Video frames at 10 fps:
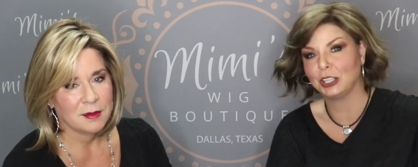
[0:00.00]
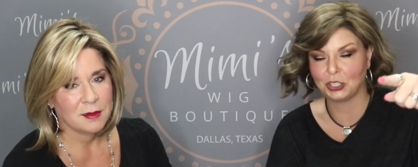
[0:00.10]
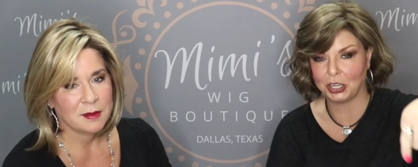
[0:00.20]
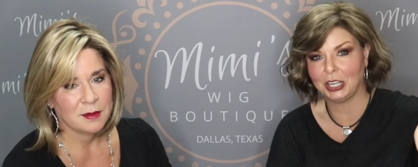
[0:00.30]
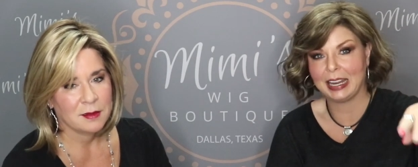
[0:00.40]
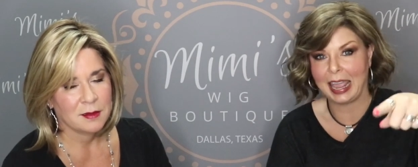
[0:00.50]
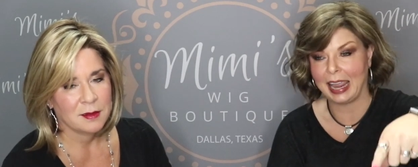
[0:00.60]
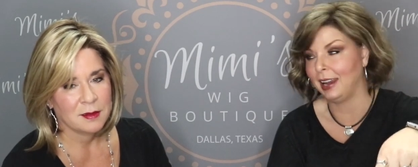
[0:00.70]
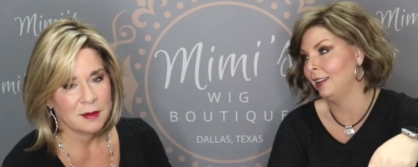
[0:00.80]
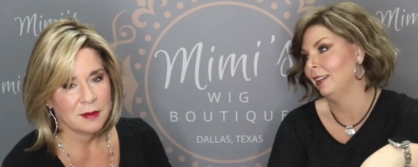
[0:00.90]
Speaker 1: thirty
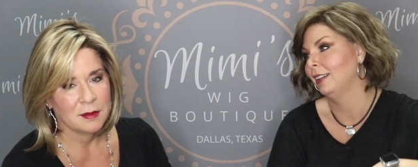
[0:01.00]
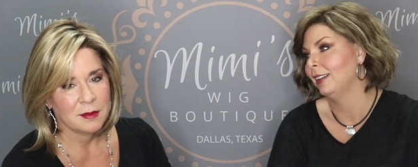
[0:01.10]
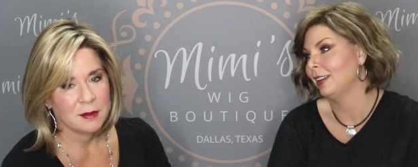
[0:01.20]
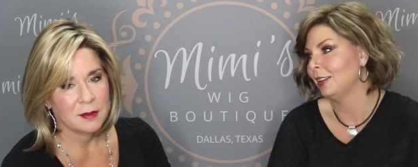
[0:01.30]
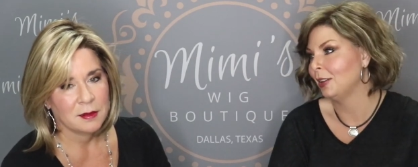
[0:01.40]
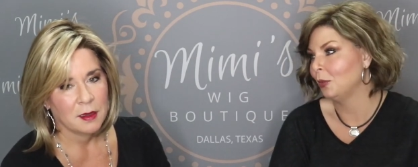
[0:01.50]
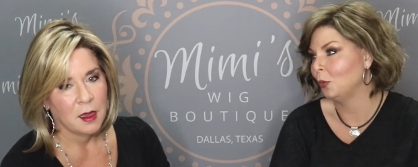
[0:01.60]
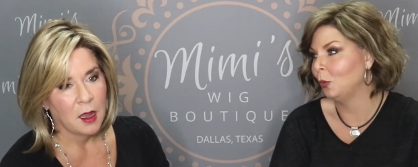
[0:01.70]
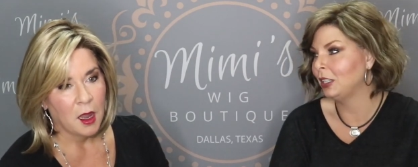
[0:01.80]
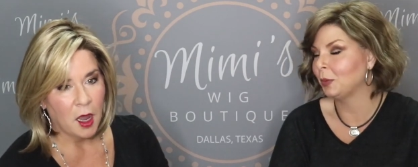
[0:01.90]
A?
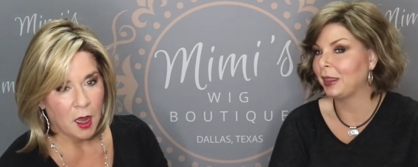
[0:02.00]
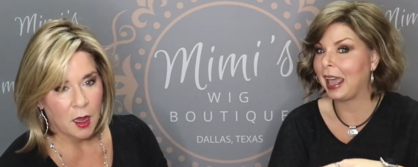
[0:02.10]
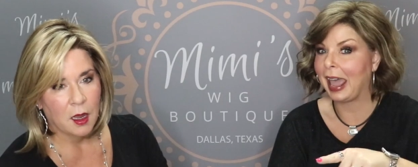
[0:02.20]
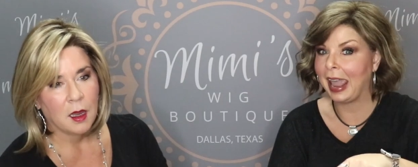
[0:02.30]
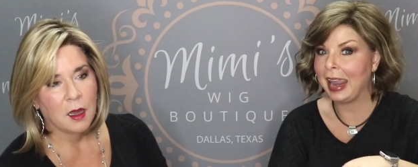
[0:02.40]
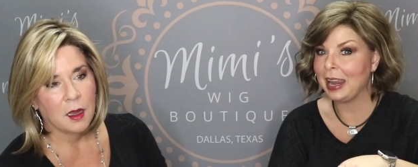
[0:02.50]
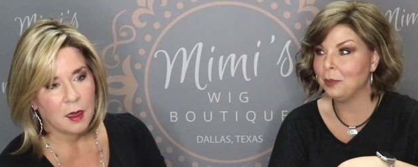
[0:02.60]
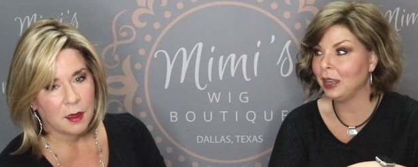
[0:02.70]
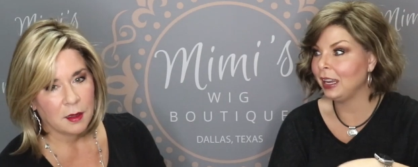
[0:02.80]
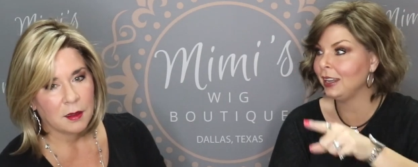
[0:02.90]
We talked about that. A
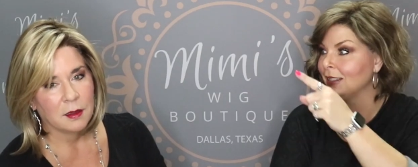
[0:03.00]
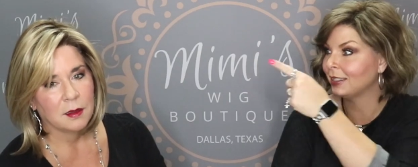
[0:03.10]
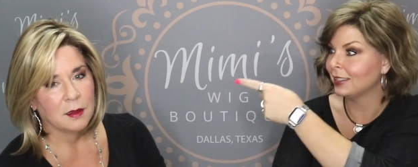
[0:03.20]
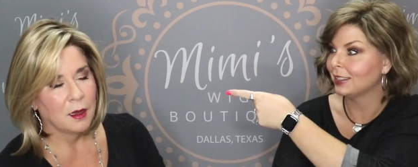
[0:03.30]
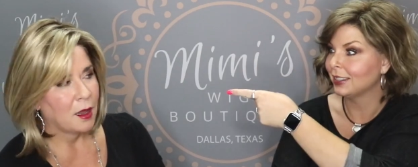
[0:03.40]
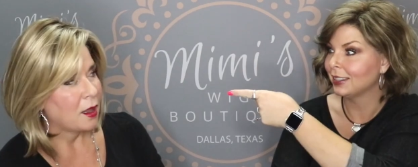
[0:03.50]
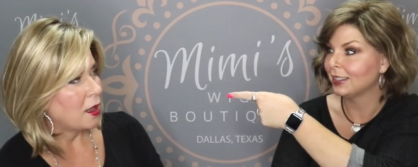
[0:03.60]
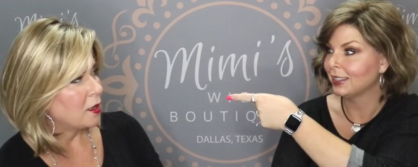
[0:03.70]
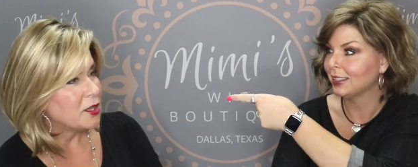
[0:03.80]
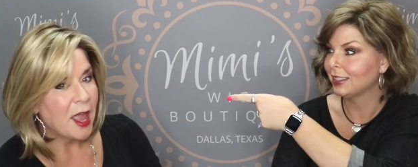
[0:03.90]
means
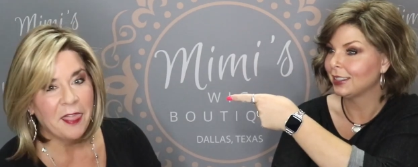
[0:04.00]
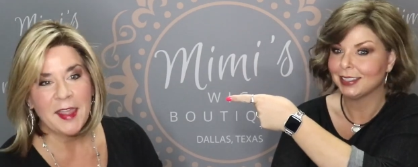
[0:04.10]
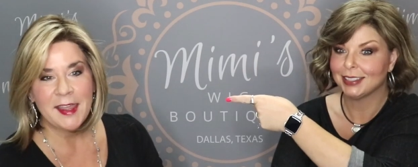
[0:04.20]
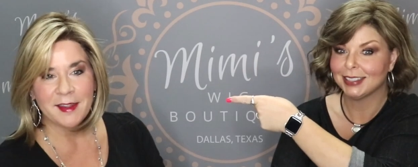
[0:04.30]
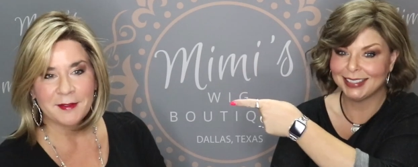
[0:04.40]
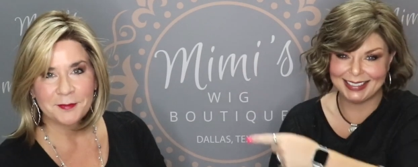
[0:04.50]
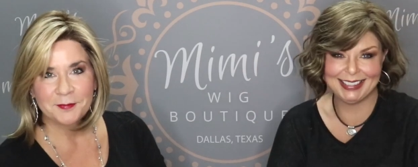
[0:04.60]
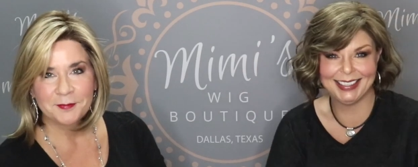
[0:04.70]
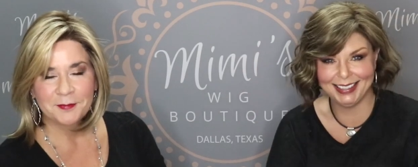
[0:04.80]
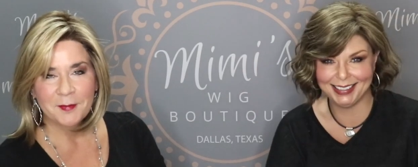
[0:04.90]
nothing.
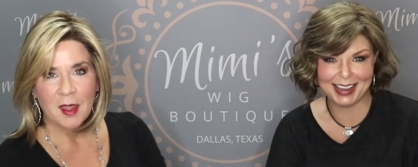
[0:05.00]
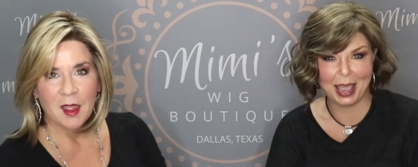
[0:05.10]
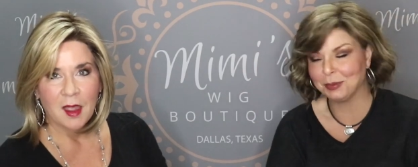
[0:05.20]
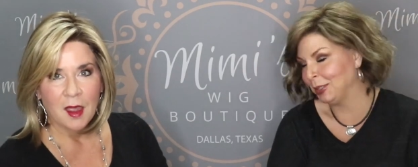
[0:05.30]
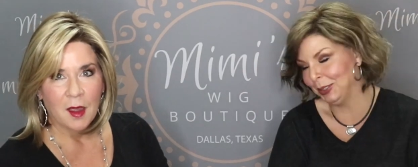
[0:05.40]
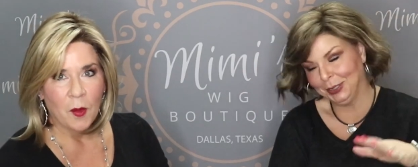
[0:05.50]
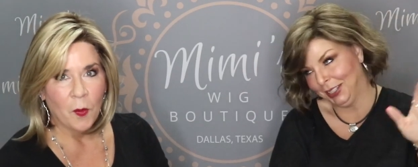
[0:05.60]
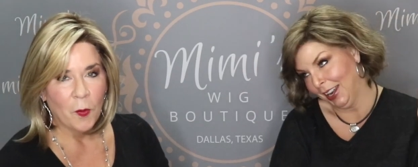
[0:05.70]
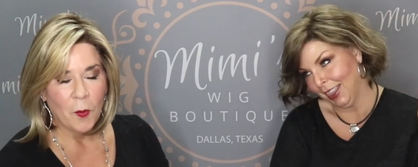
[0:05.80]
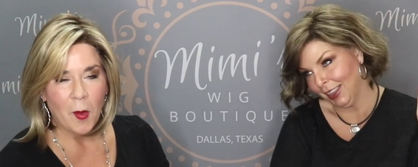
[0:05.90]

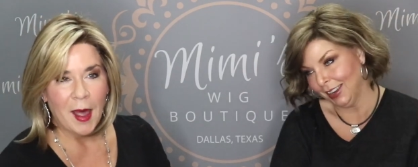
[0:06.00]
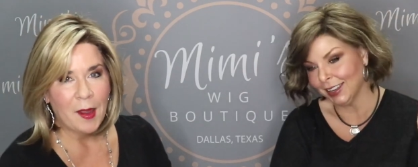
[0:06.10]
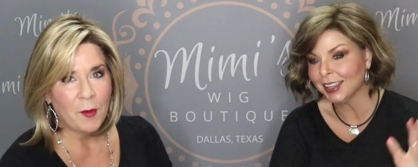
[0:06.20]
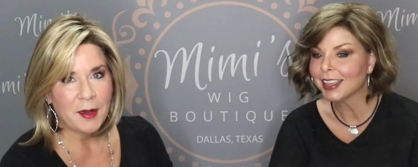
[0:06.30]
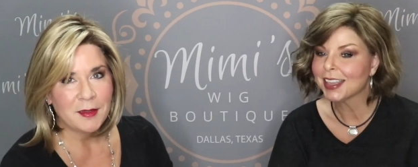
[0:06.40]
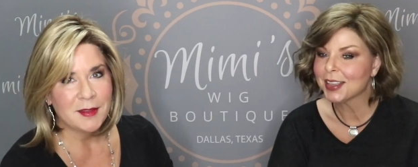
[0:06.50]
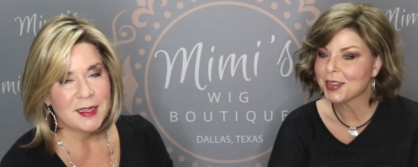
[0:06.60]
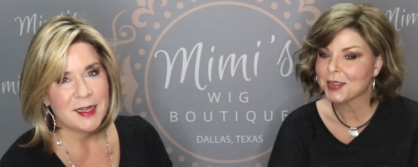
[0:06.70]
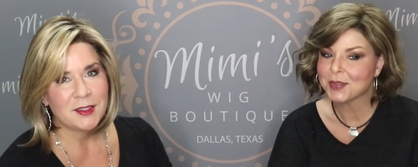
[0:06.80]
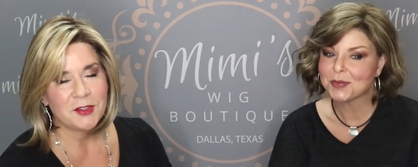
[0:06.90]
Absolutely
Speaker 2: nothing. I wanted
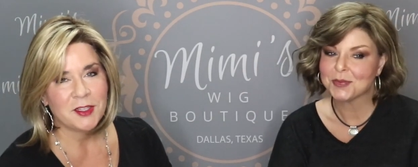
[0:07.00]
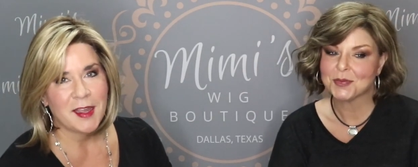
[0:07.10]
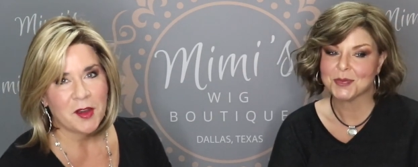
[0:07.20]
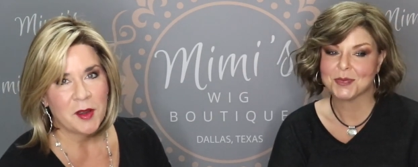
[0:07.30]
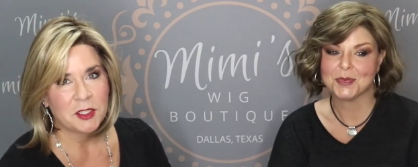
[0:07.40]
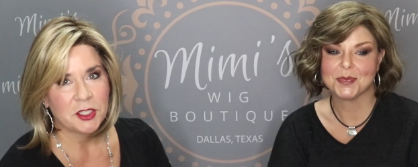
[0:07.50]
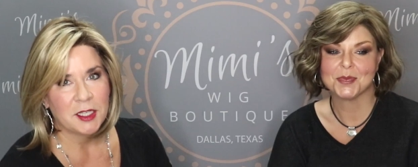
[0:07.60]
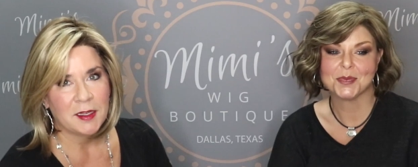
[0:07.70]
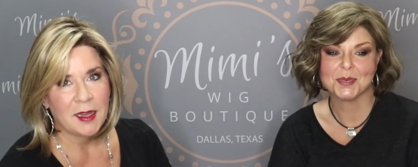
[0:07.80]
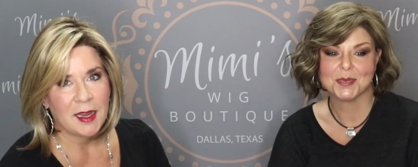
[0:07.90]
the answer to that
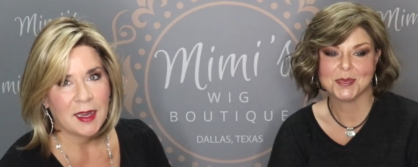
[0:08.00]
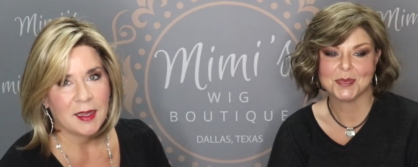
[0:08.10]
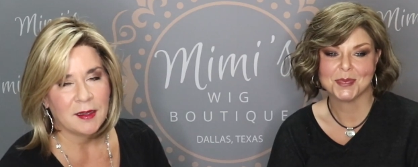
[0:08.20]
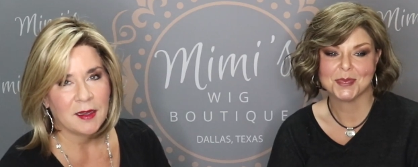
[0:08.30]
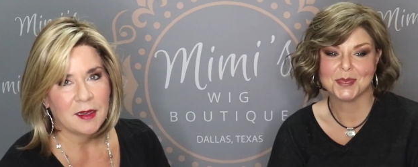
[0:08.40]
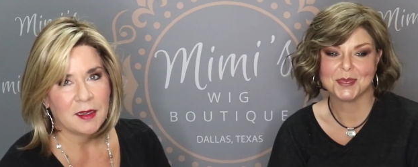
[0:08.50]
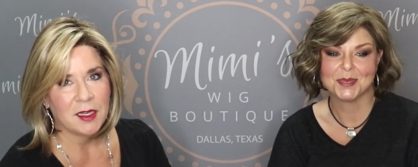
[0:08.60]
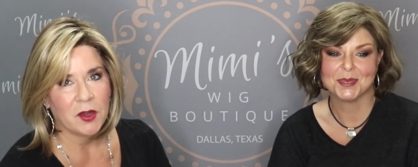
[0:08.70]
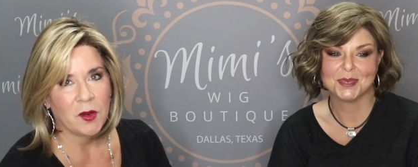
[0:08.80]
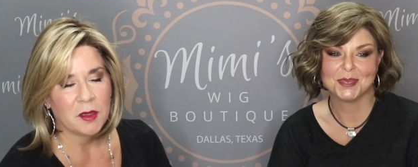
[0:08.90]
question, and you
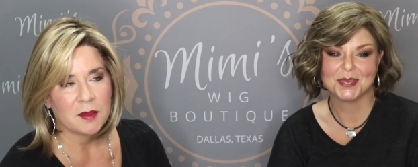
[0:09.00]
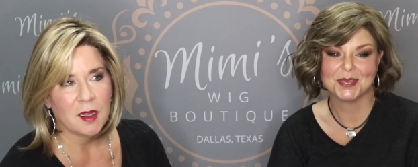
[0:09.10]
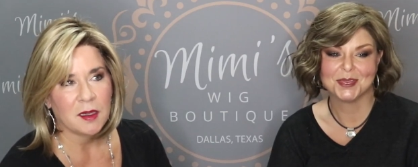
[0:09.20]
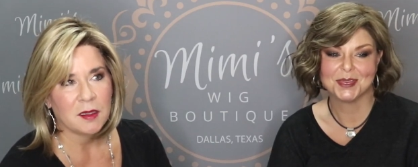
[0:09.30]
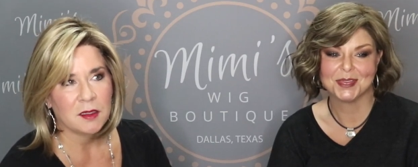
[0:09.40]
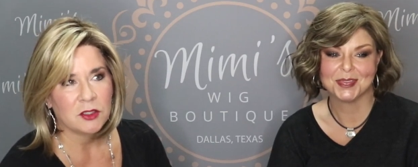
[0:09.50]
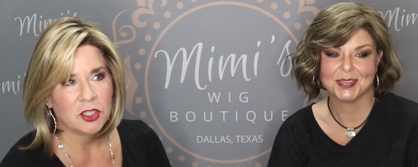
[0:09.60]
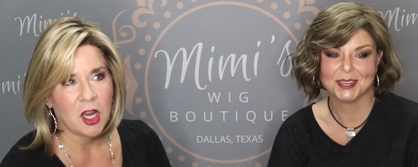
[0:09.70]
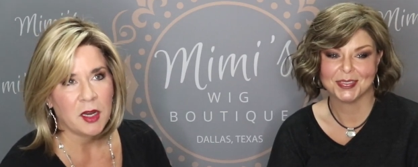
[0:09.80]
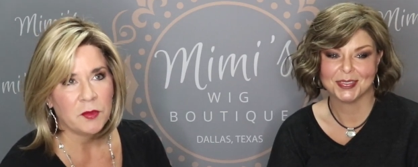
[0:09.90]
know,
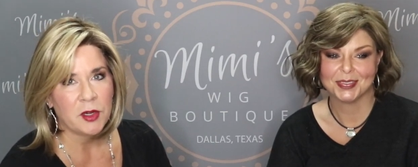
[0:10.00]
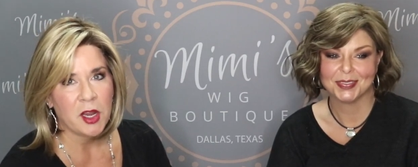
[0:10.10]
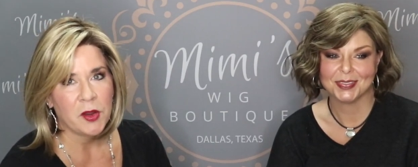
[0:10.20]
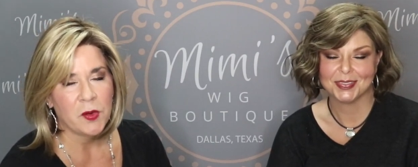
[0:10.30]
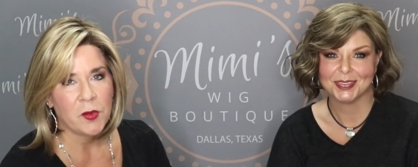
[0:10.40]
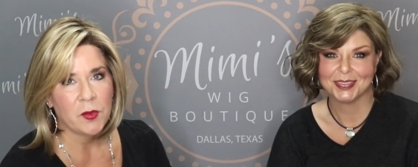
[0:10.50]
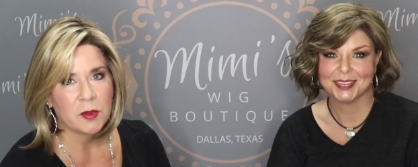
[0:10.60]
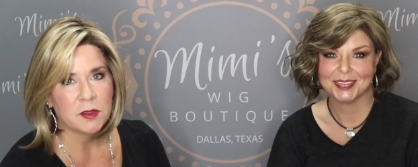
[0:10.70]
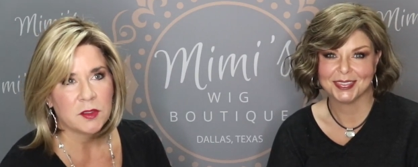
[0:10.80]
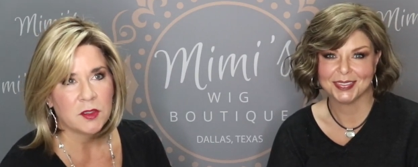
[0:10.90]
Jon Renau
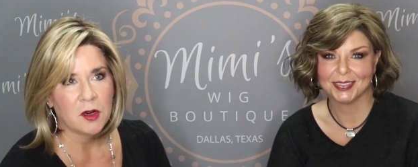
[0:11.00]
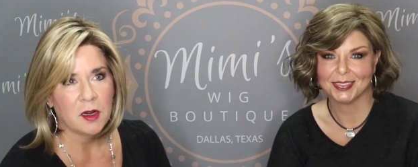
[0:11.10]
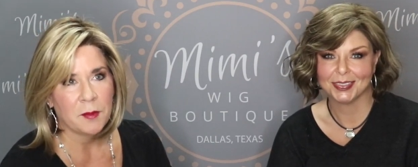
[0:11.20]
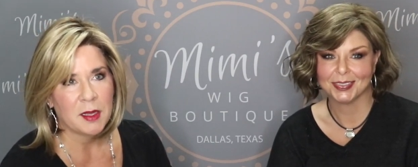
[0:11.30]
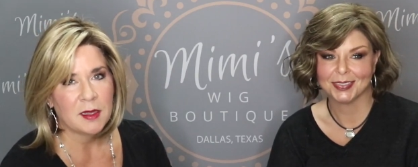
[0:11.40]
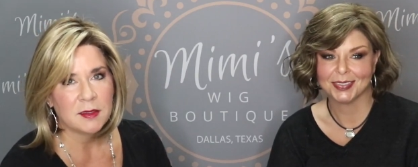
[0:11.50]
start, I mean, it's